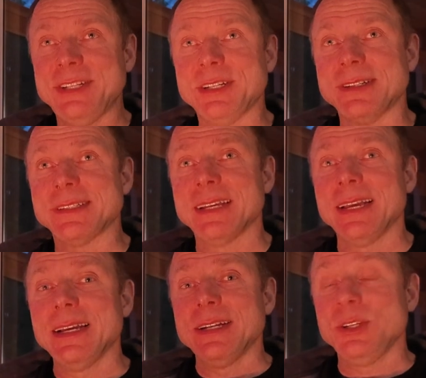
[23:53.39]
years.
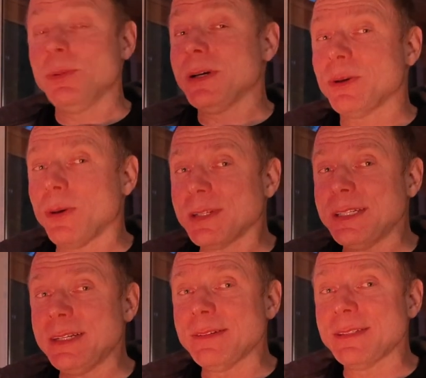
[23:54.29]
Do you want
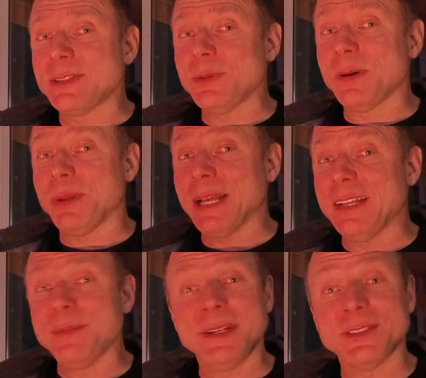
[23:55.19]
golden years? Do you want
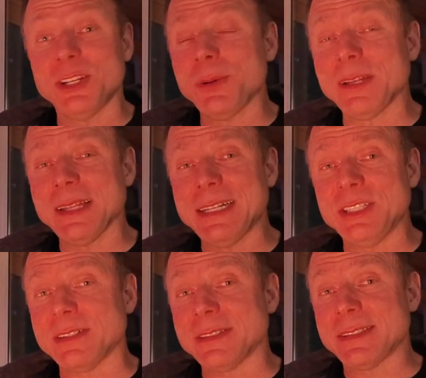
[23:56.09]
platinum years? Or do you want lead
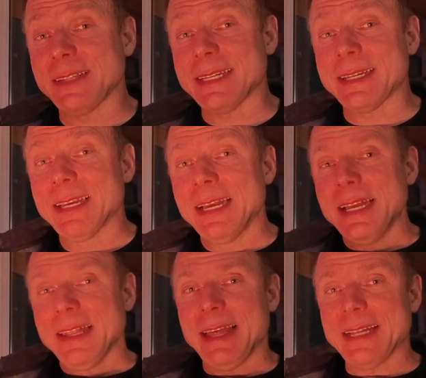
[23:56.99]
years? Like,
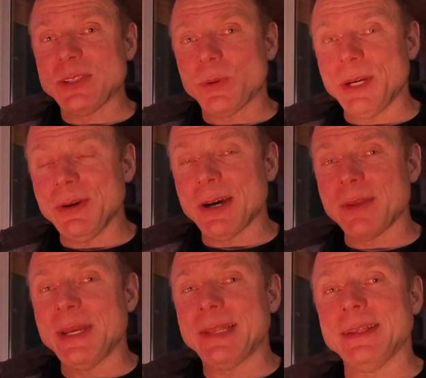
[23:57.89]
that's where you got
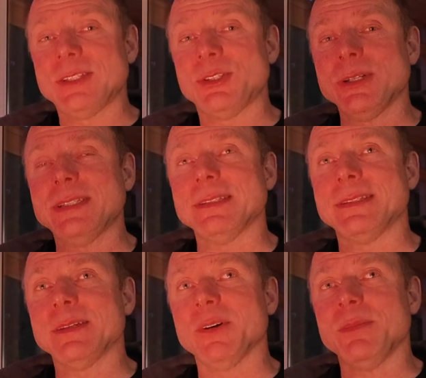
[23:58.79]
to make these
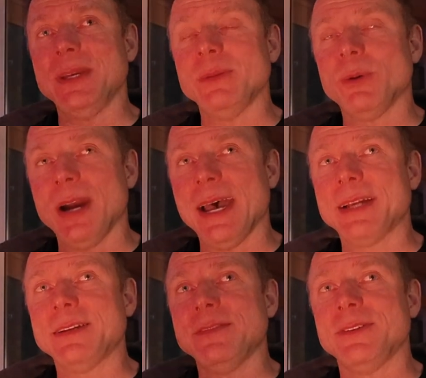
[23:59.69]
choices about being more
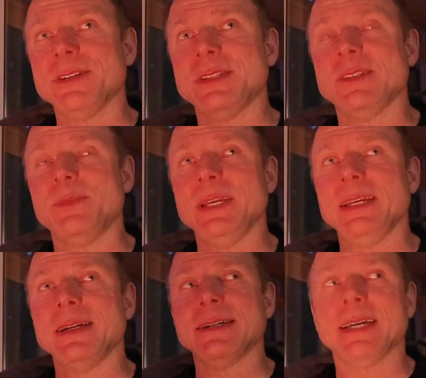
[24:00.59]
active versus
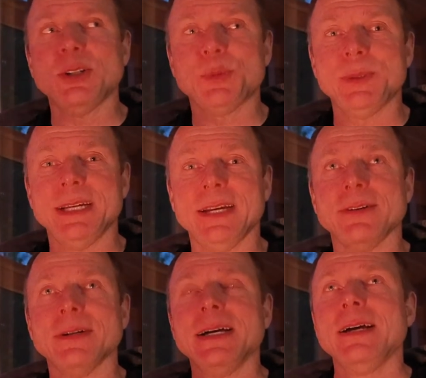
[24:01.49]
being a couch
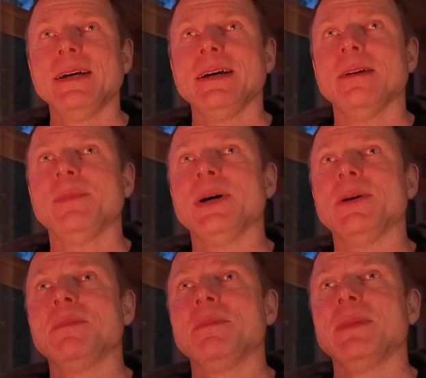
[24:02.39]
potato,
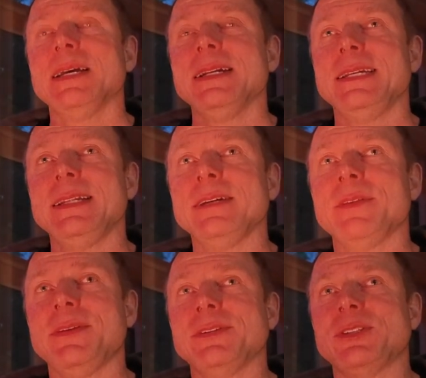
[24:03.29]
about dealing
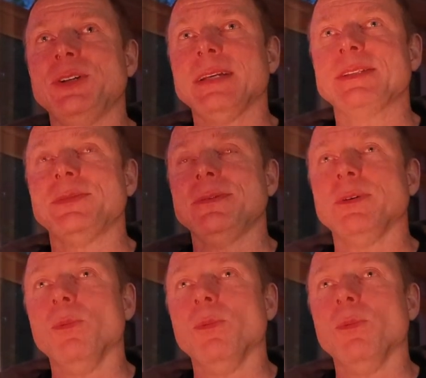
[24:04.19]
with your stress through a